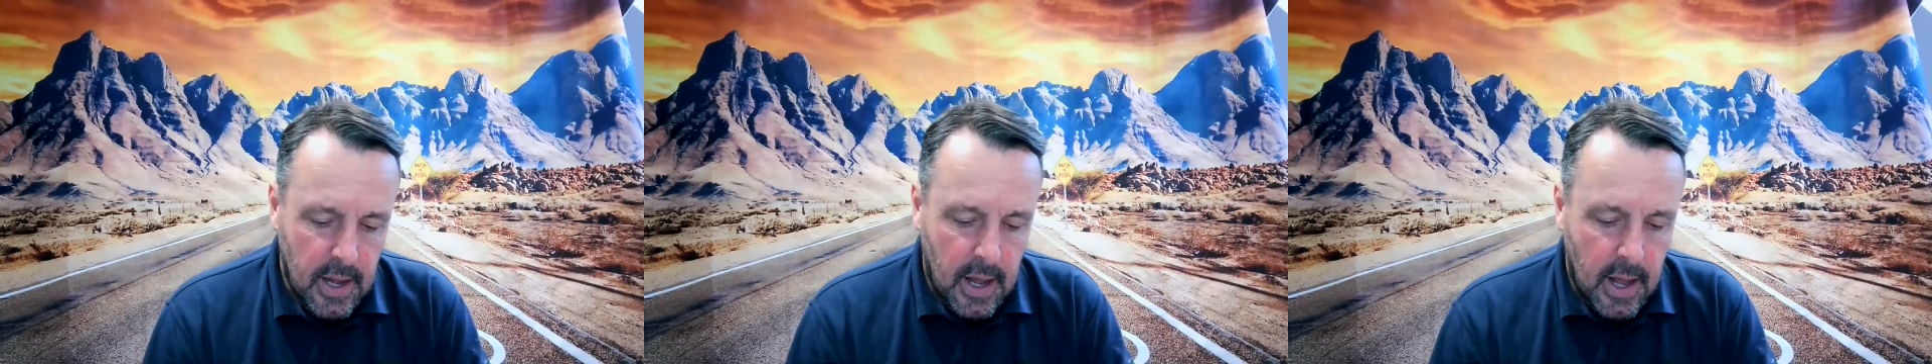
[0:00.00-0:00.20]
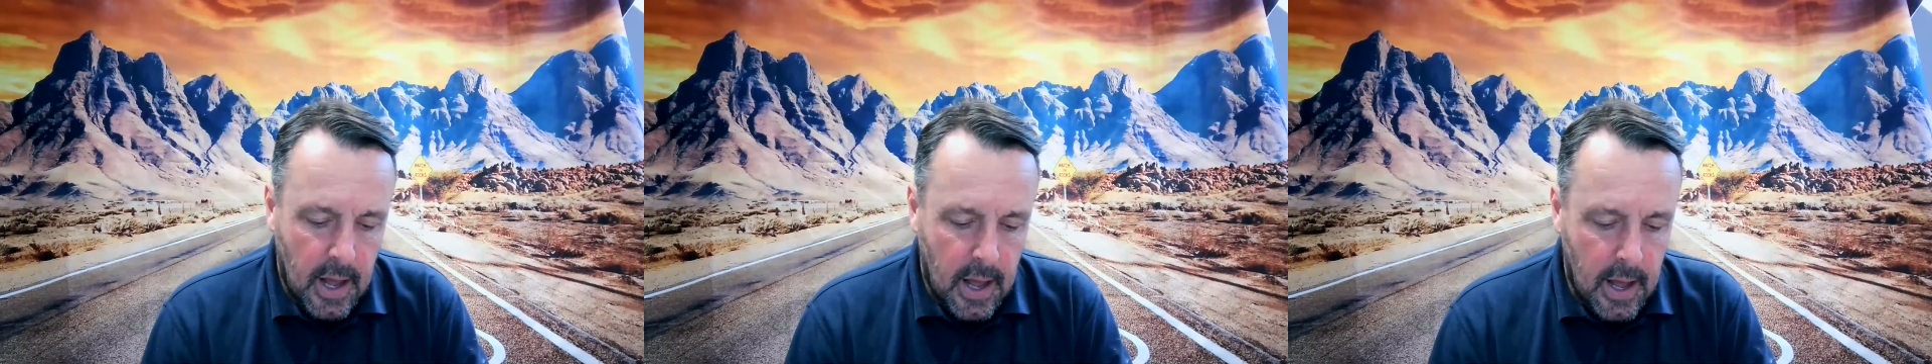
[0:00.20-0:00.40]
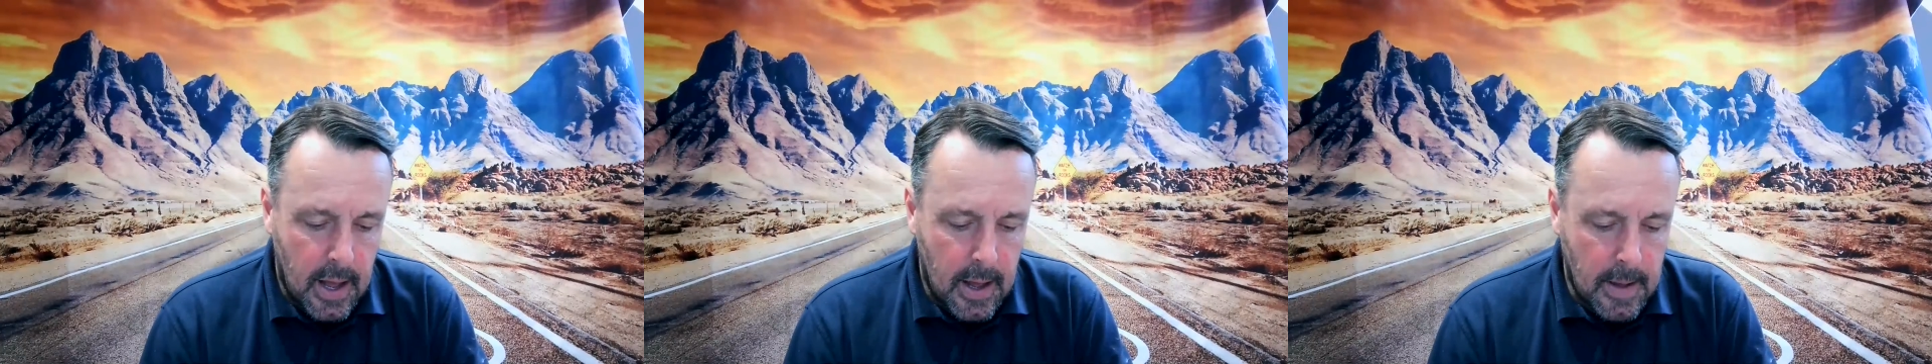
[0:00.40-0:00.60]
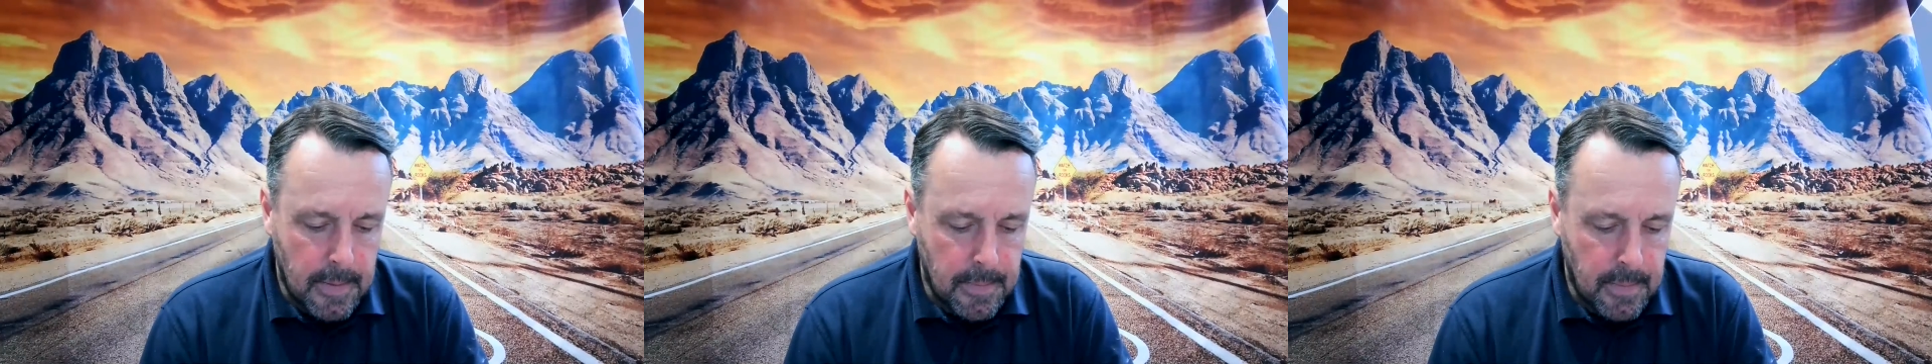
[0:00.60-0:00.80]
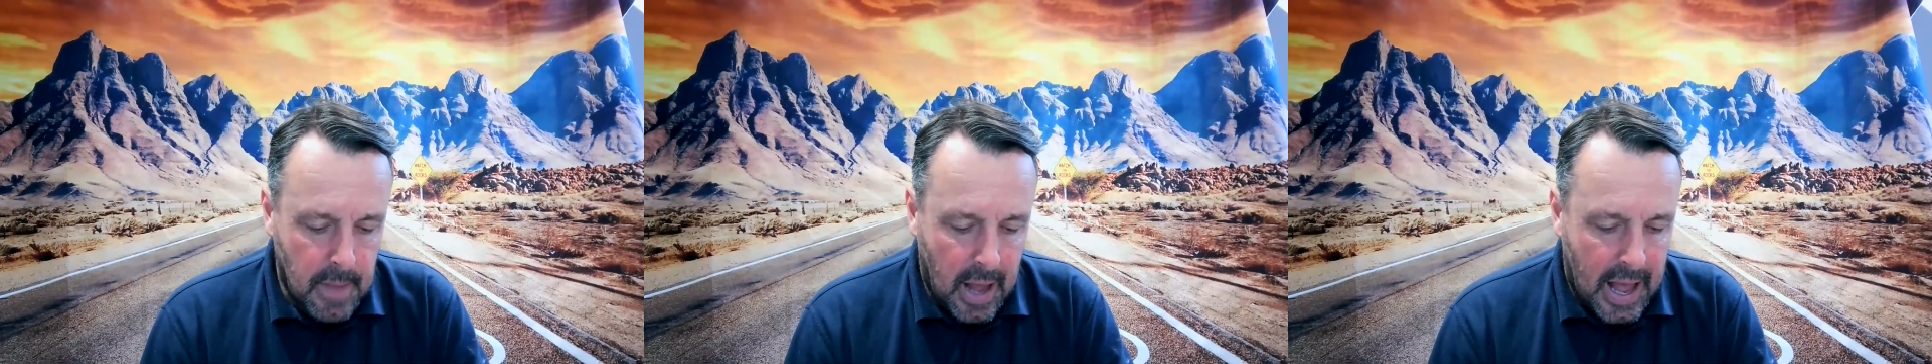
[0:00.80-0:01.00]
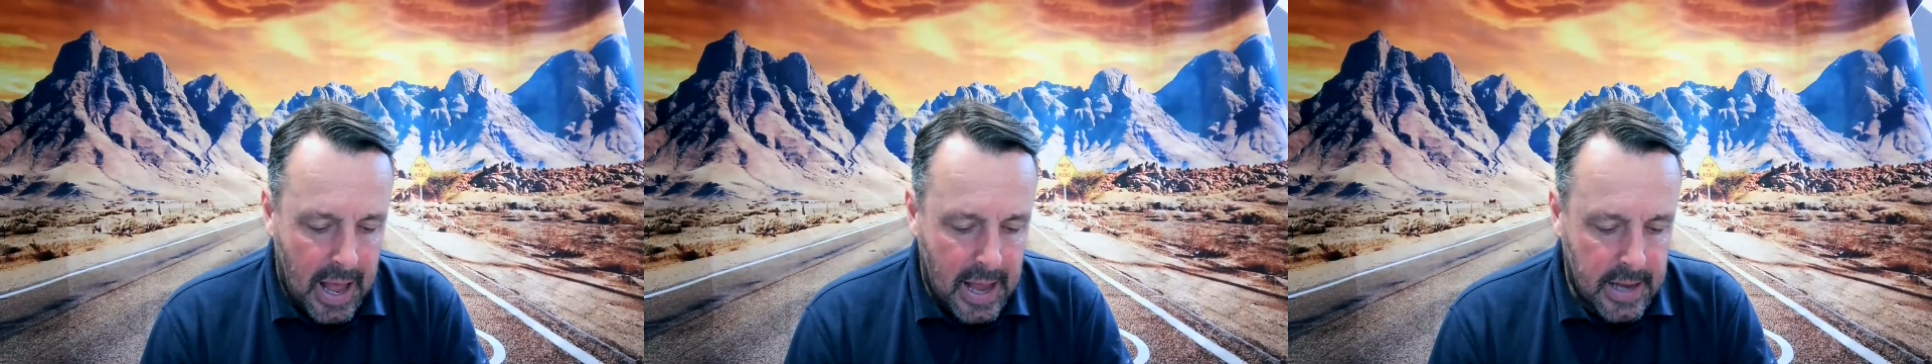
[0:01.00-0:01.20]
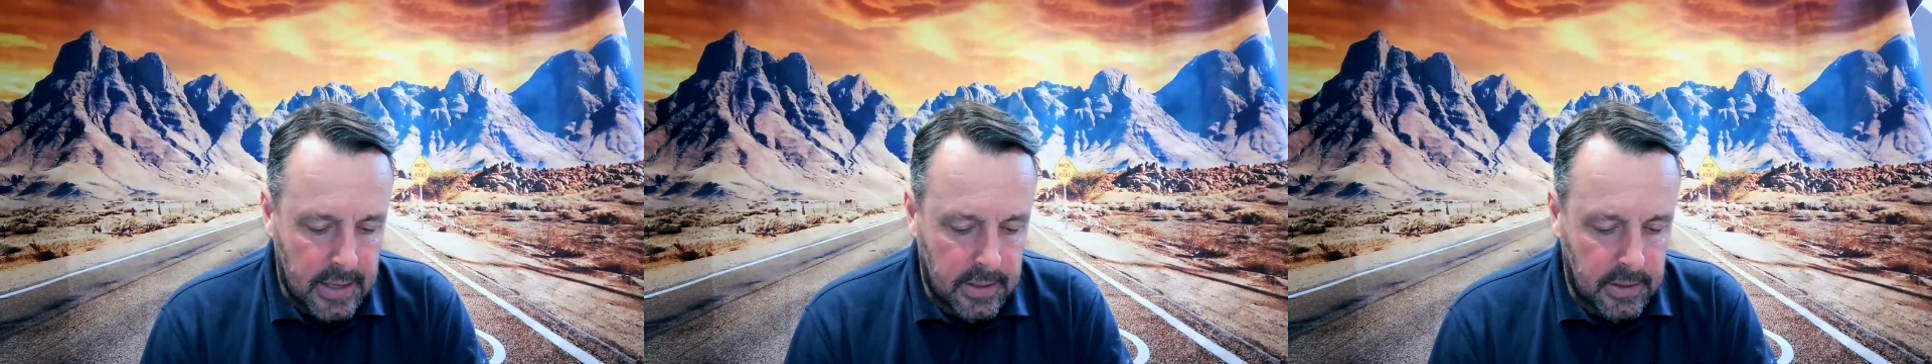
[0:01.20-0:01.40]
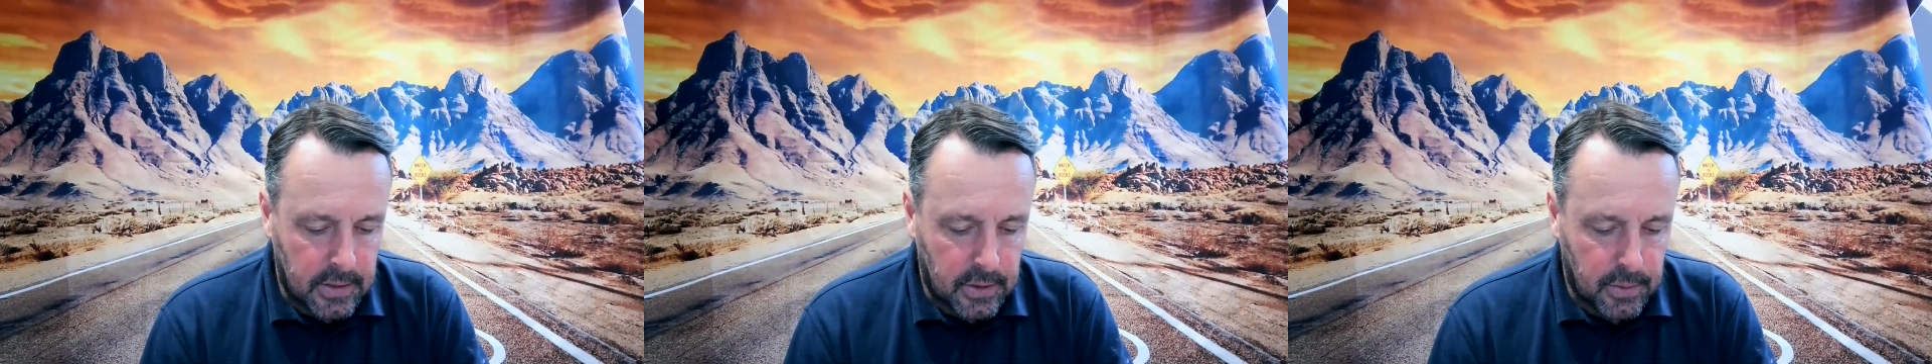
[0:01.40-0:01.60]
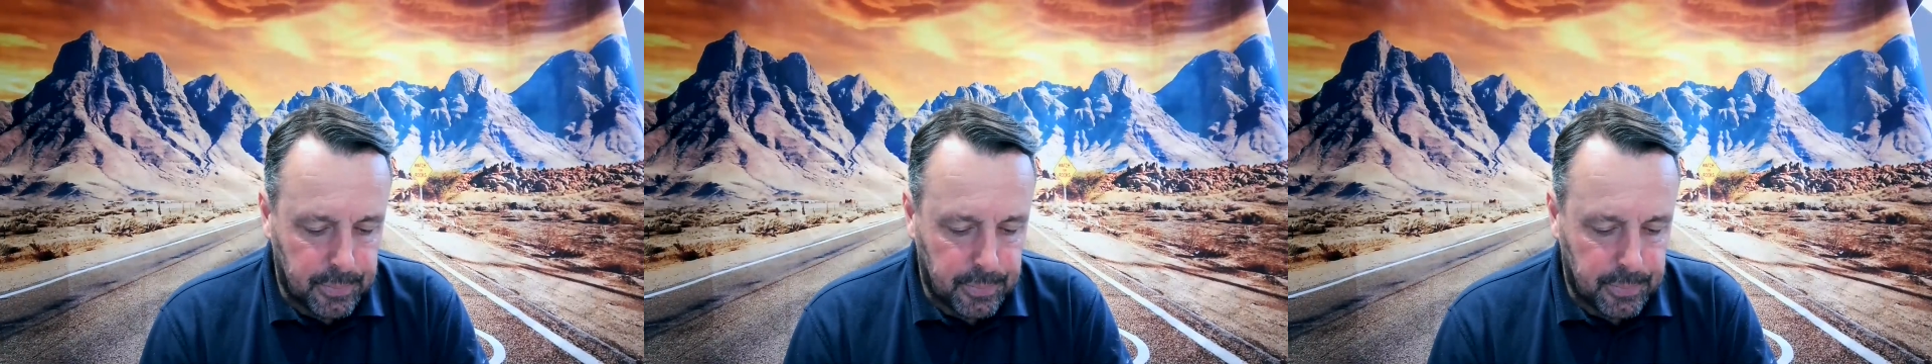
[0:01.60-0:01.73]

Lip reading: And